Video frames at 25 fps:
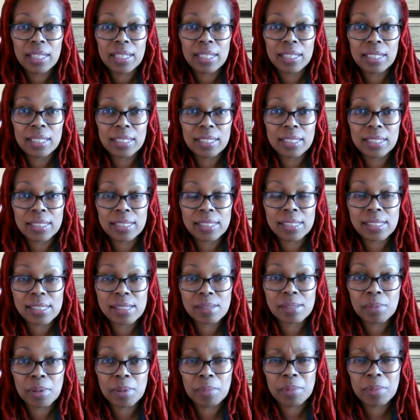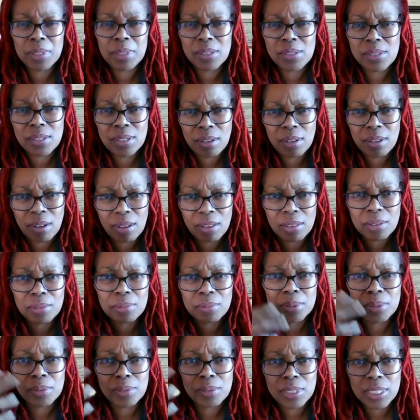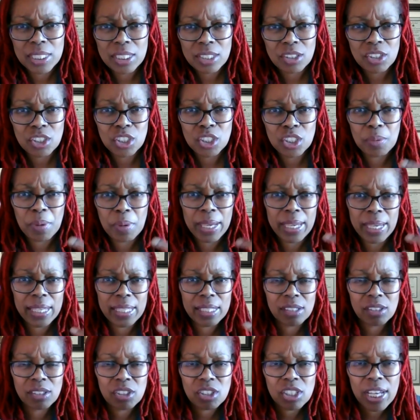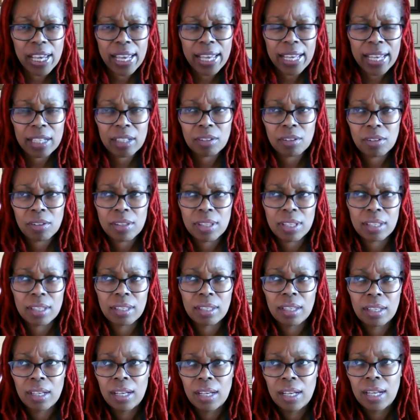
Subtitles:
is what we used to call the routine GYN check, or the